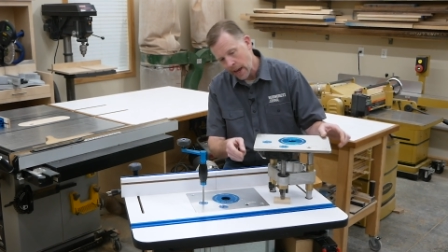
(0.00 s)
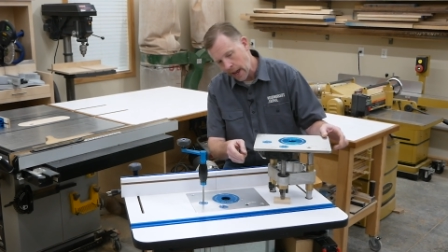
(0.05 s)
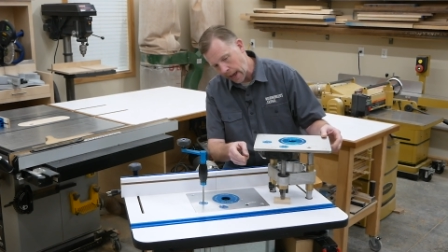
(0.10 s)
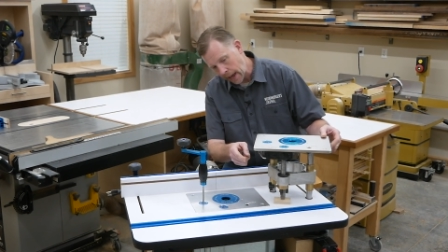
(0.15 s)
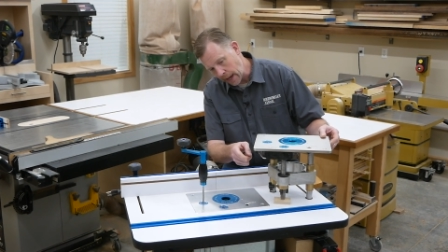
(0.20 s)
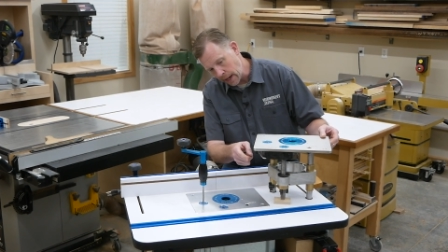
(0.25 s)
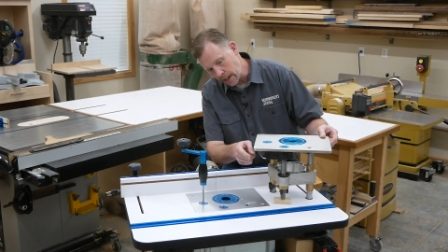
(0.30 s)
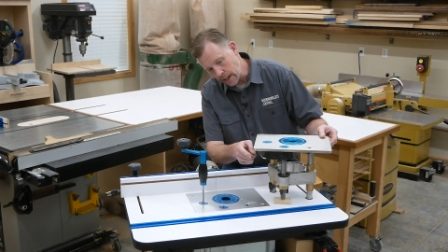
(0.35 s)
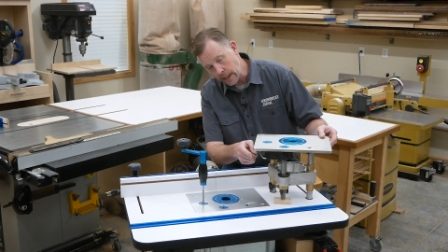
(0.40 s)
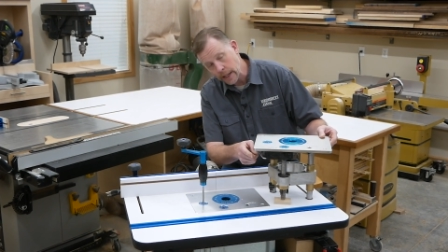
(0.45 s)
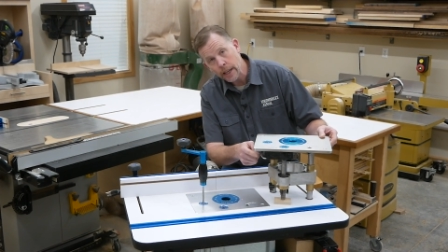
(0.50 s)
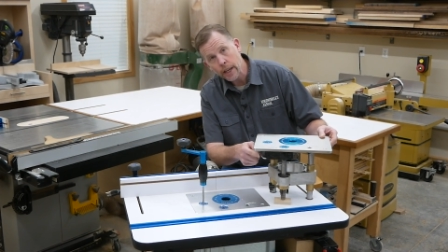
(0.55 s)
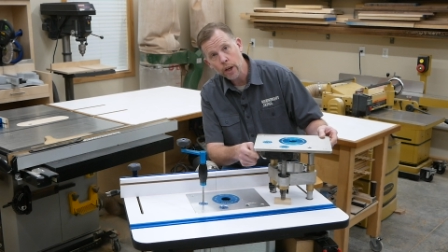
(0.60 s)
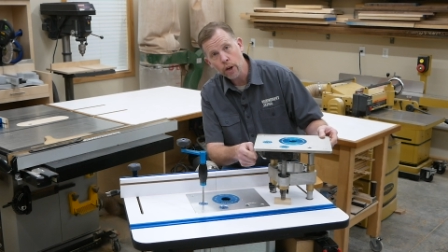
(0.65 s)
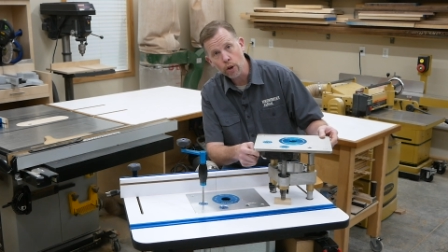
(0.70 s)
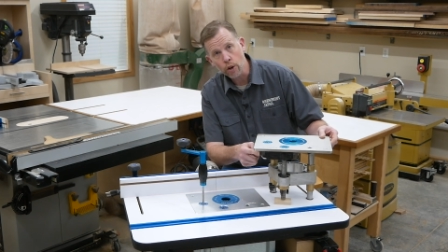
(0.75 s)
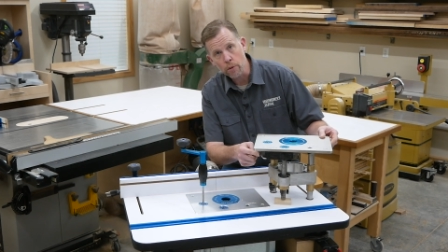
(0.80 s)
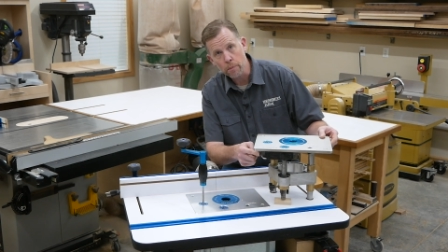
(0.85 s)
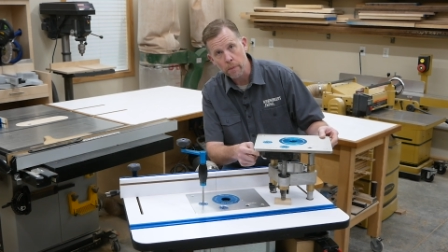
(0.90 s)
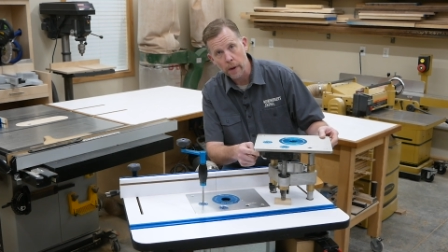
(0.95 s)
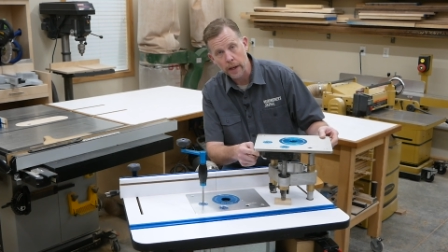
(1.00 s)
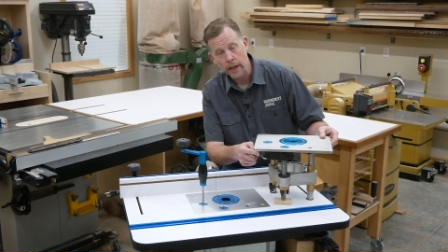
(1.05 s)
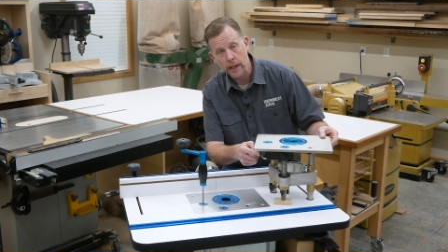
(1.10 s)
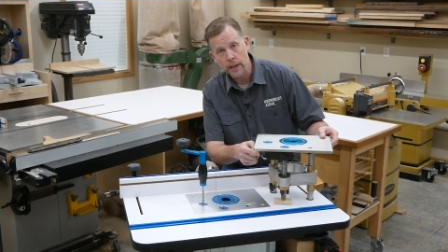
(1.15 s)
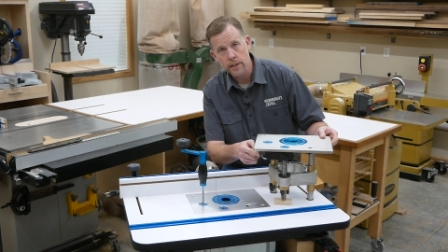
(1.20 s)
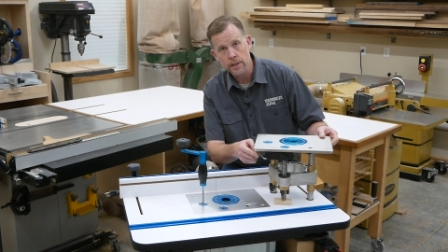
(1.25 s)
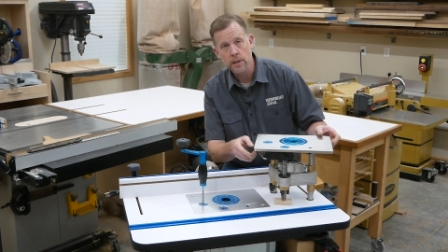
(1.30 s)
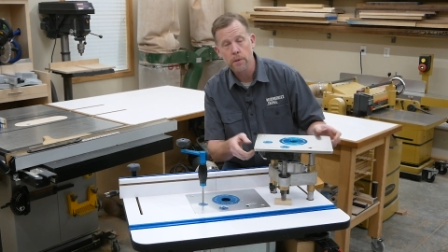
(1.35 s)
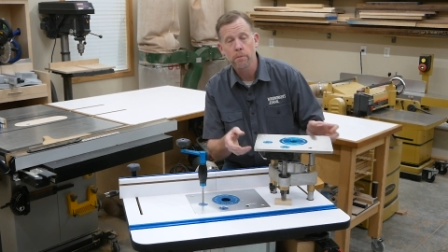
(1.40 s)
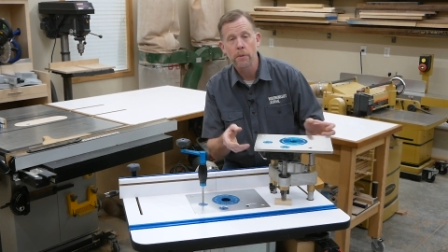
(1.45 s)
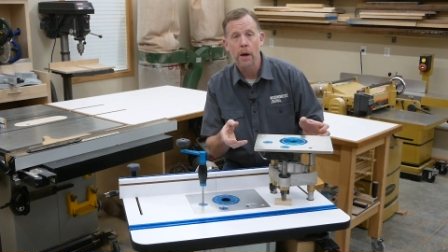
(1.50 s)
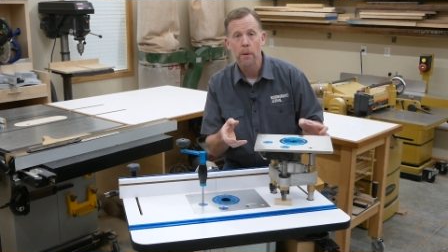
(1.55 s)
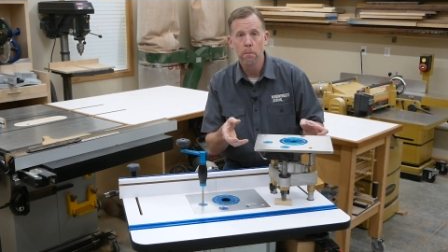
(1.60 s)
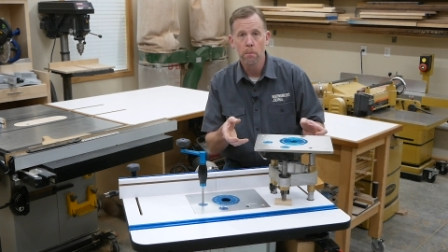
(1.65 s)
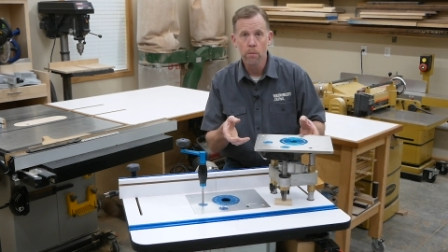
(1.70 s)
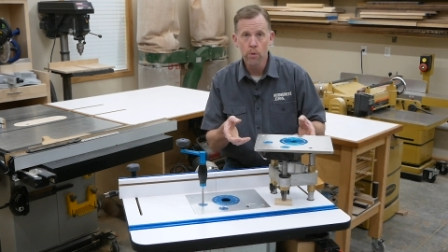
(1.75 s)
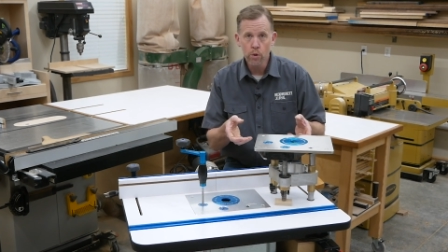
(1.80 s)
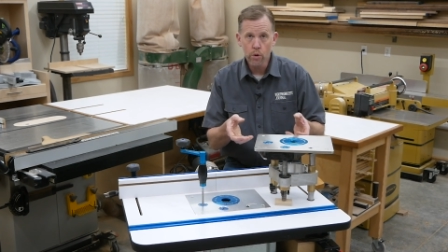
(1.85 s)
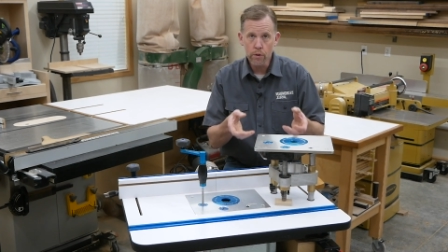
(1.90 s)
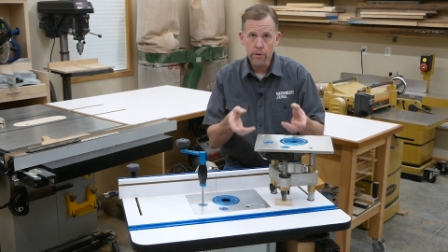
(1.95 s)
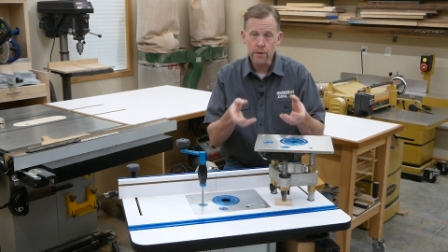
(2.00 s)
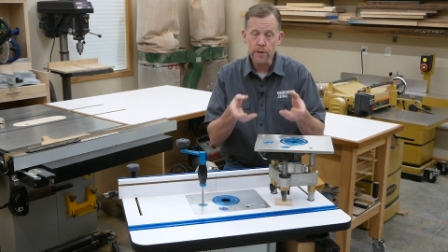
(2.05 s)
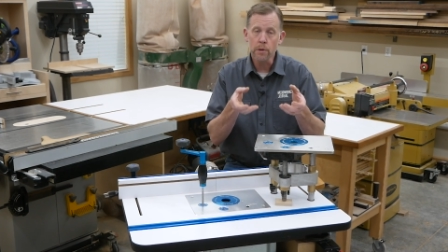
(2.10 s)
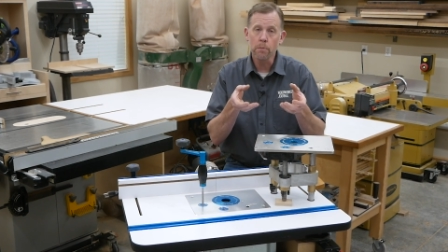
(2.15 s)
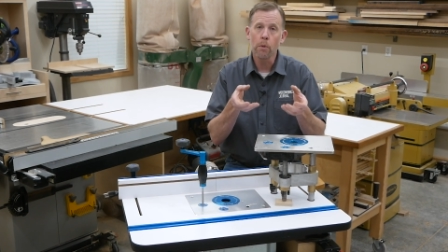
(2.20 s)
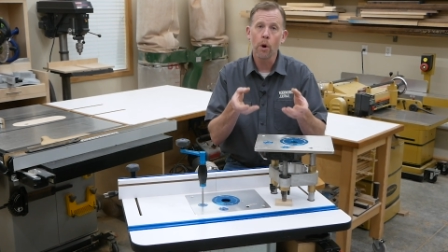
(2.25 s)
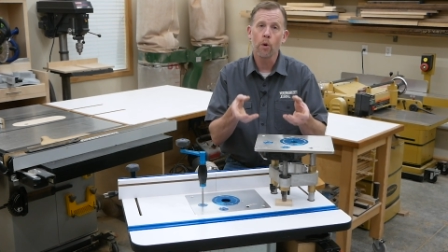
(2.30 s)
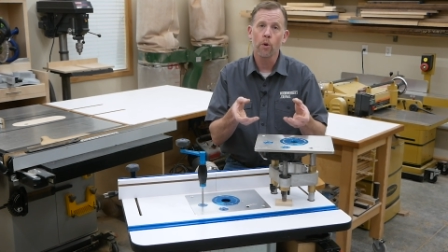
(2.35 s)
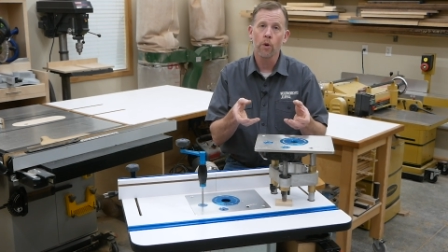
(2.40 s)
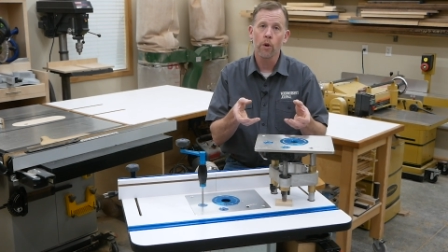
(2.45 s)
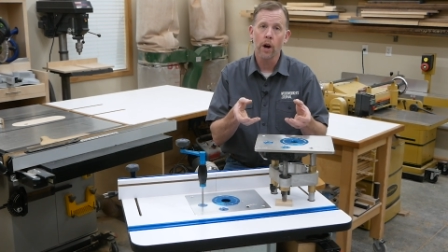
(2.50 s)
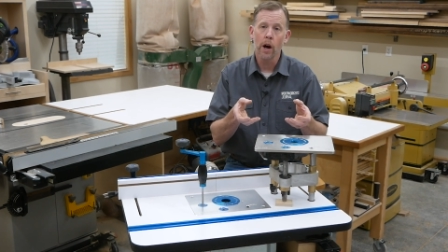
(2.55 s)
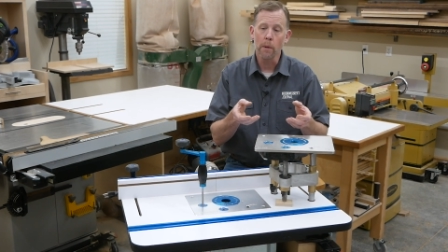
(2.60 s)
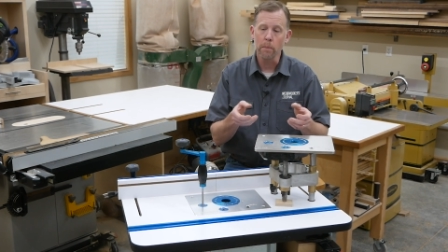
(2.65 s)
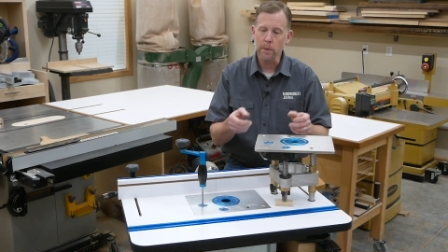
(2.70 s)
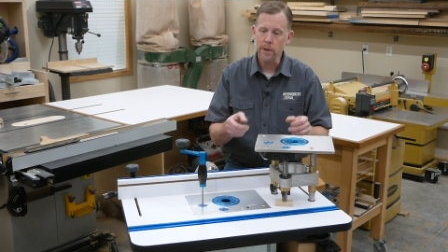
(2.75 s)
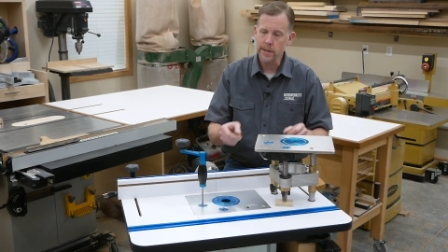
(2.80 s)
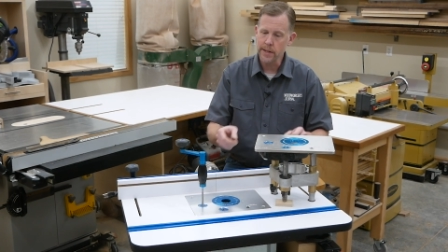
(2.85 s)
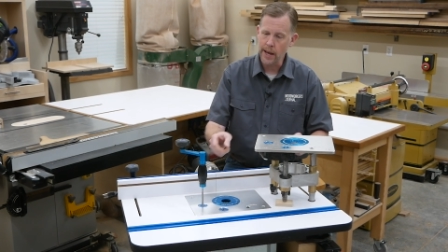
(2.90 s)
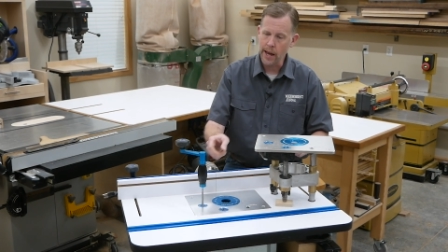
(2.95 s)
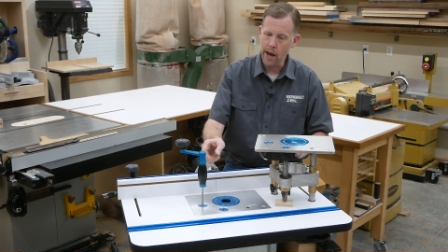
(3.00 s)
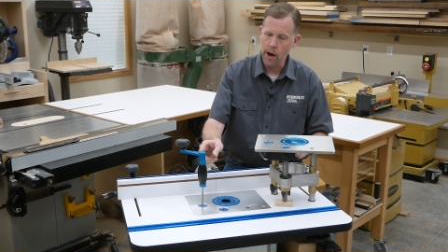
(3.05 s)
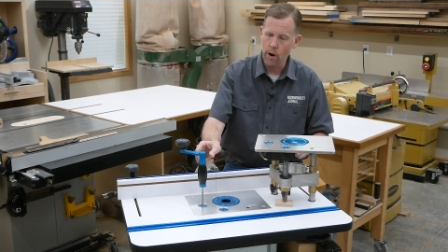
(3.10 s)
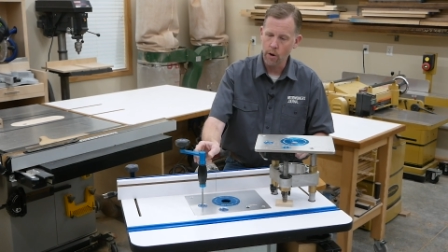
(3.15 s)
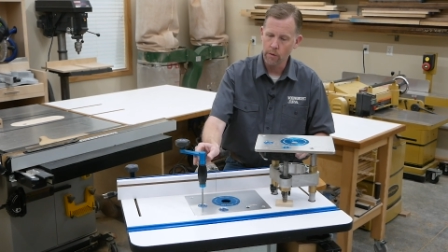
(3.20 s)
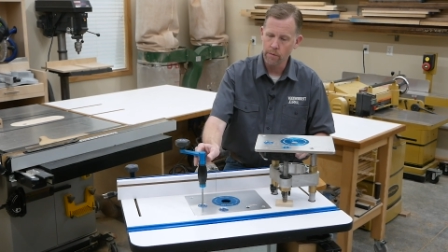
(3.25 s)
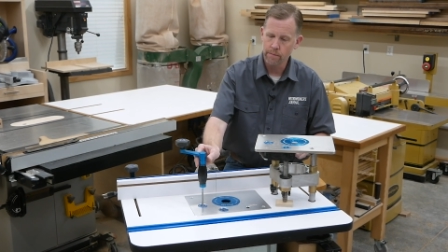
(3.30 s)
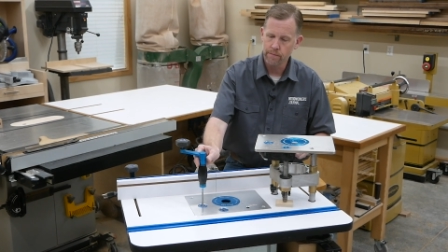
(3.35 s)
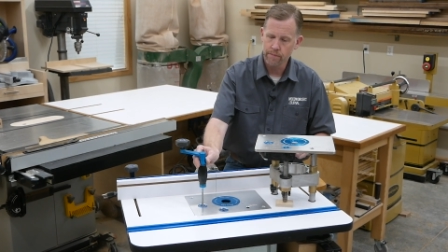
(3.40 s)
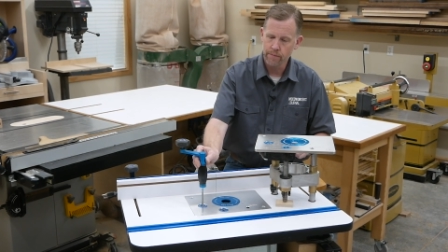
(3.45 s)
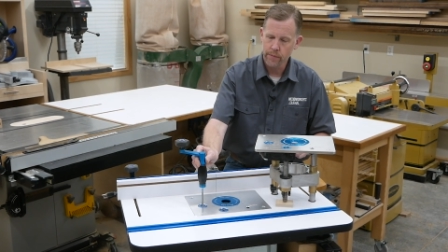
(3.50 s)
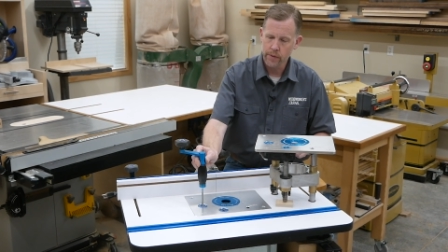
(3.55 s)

and a geared mechanism that moves the motor up and down